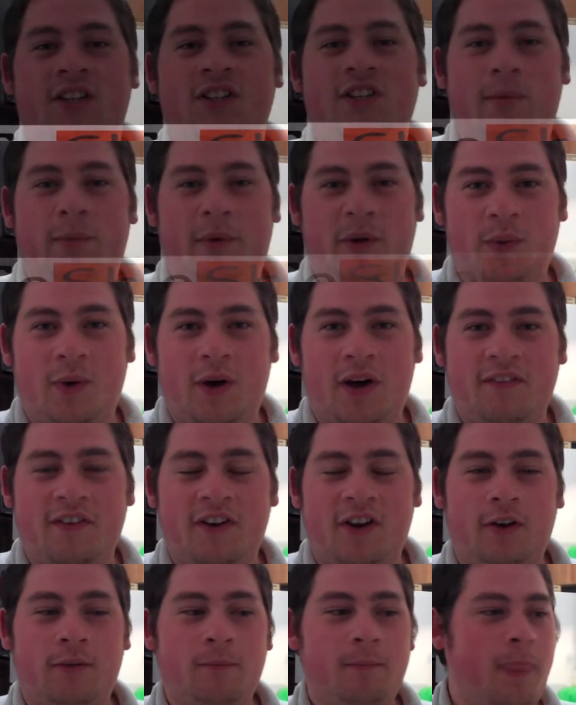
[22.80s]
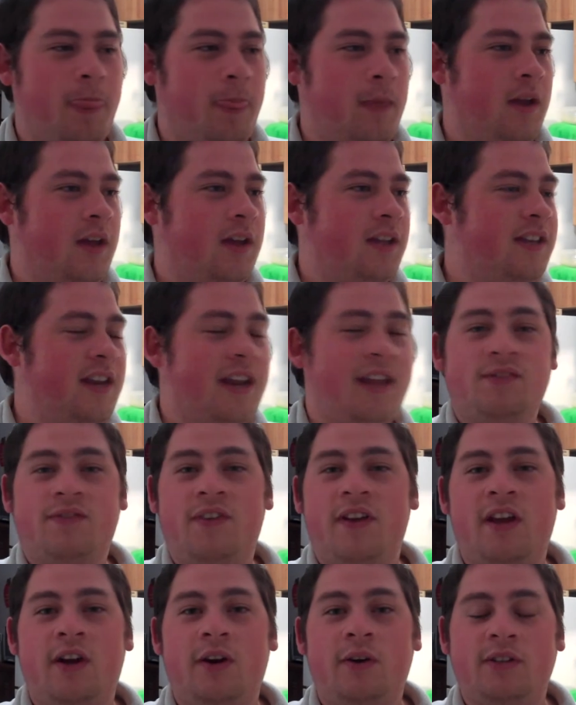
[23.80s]
Channel 12 here. Today's
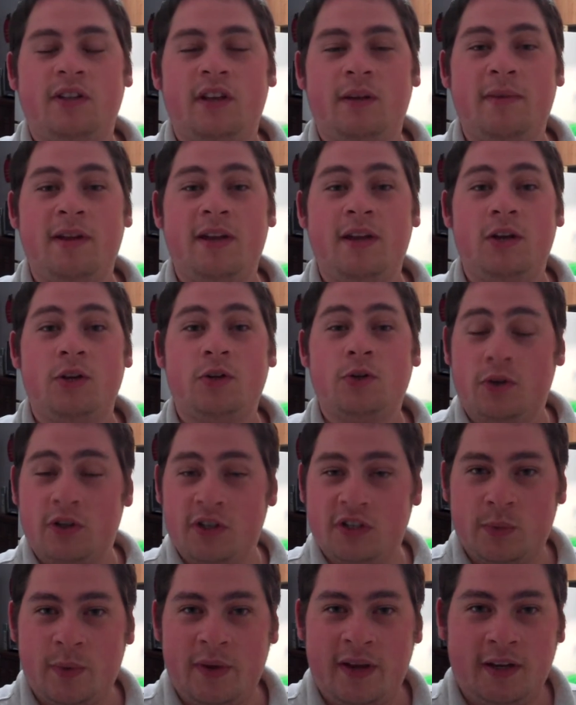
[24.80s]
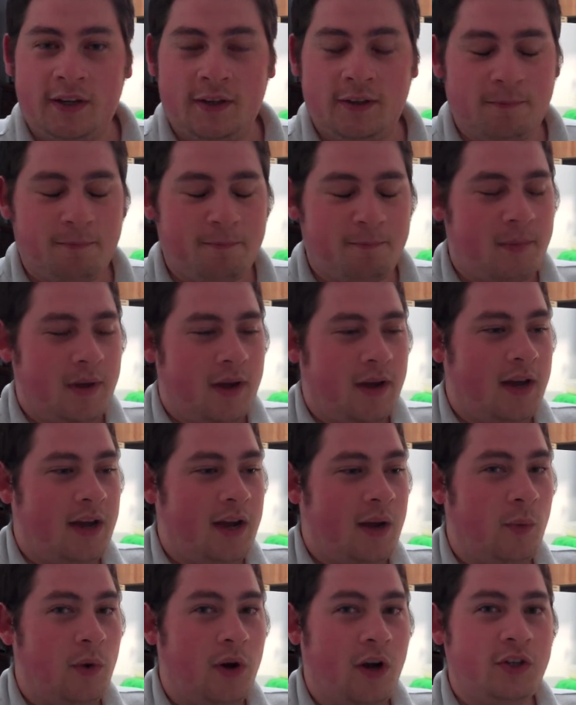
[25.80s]
video is going to be short and sweet. Uh,
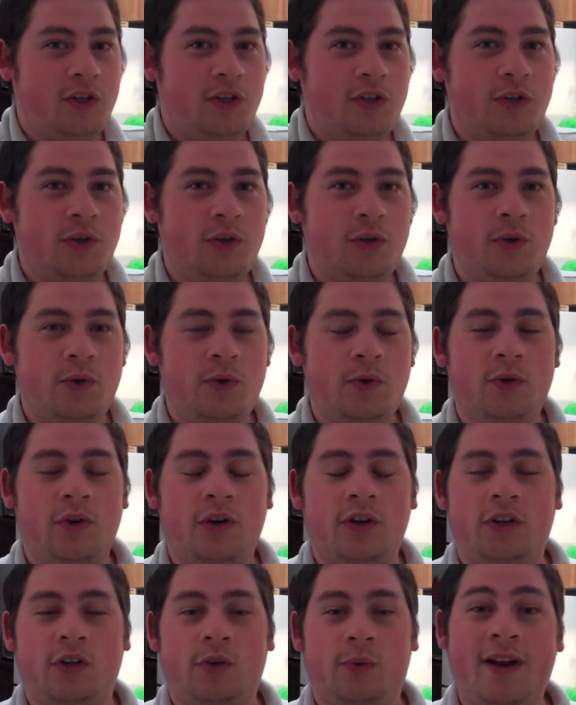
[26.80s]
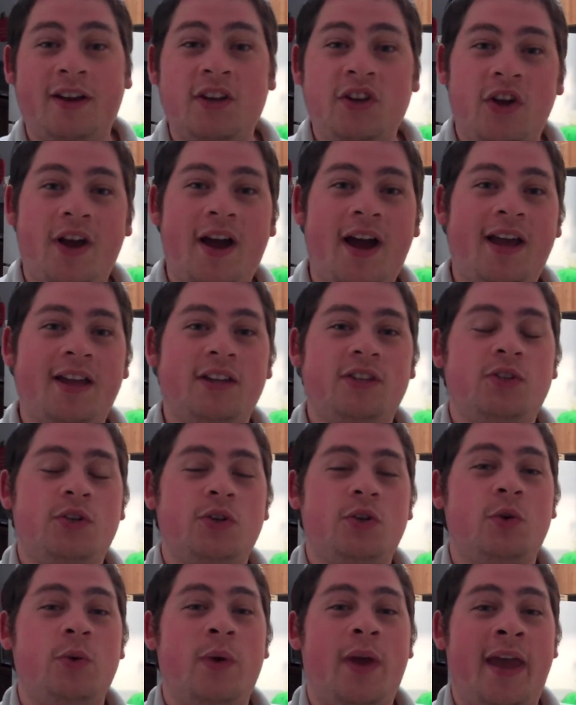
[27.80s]
I want to direct you guys
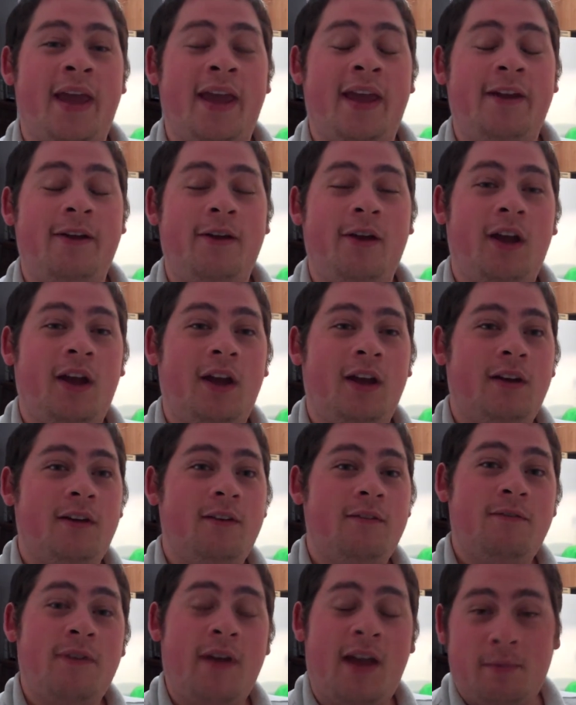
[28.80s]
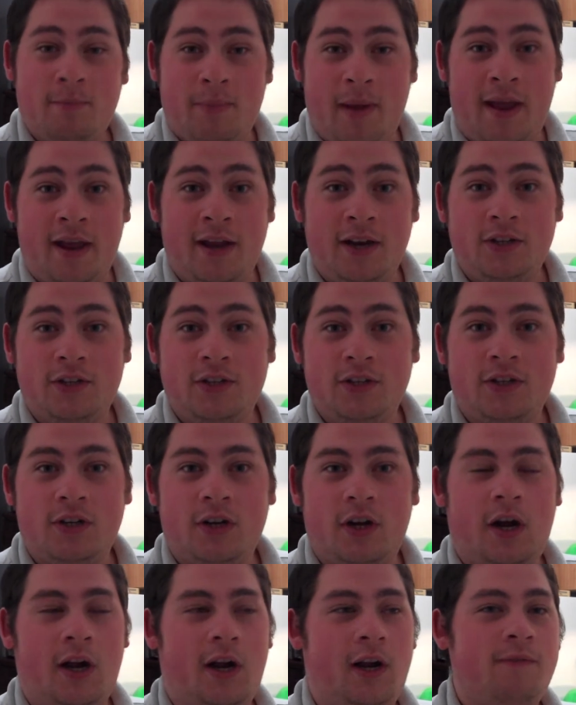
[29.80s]
to a fan
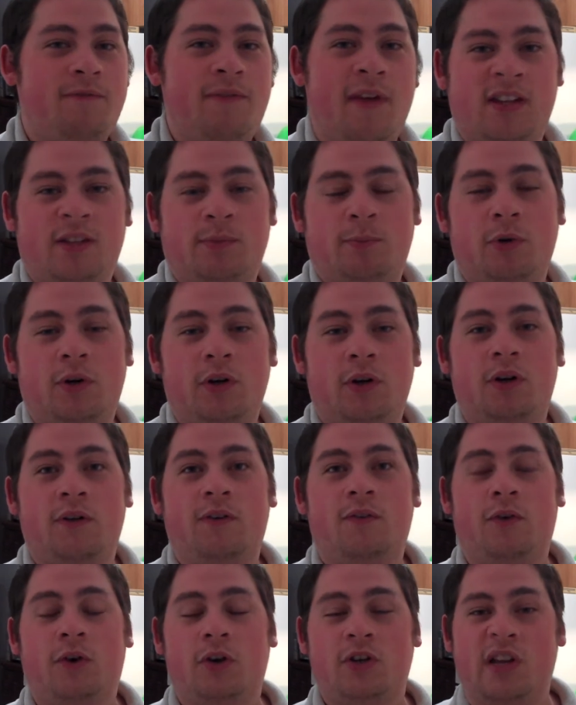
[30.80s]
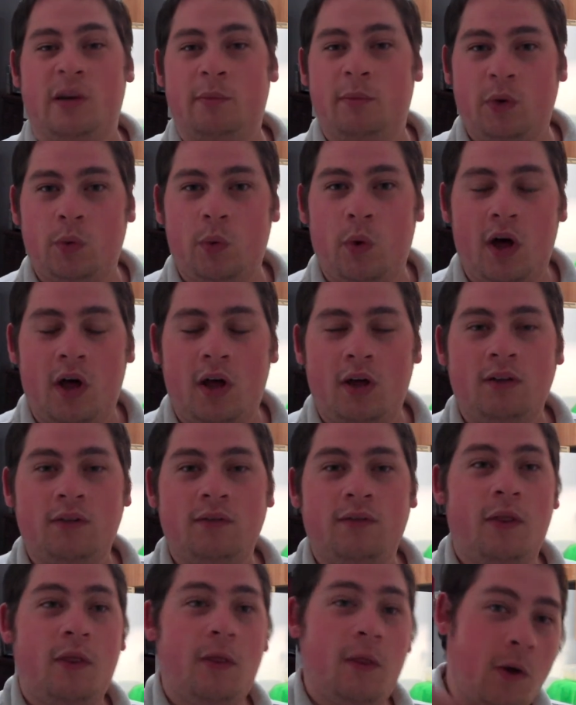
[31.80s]
page on Facebook for
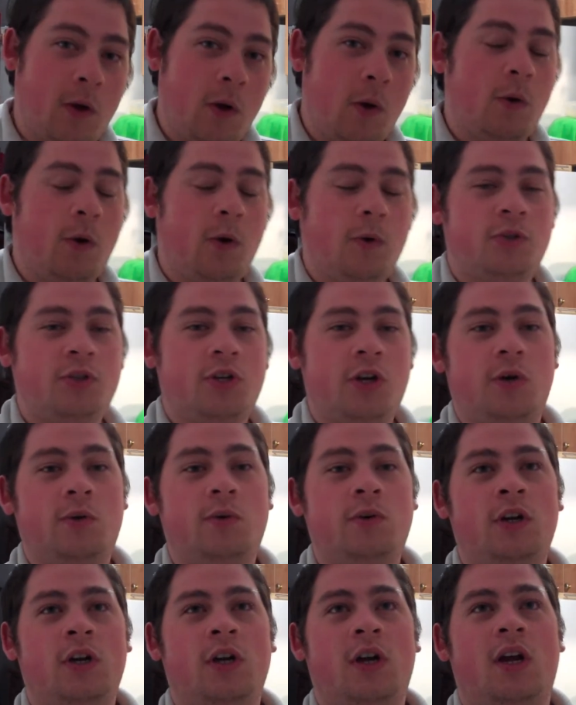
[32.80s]
Chathamboy12, The Coco Show.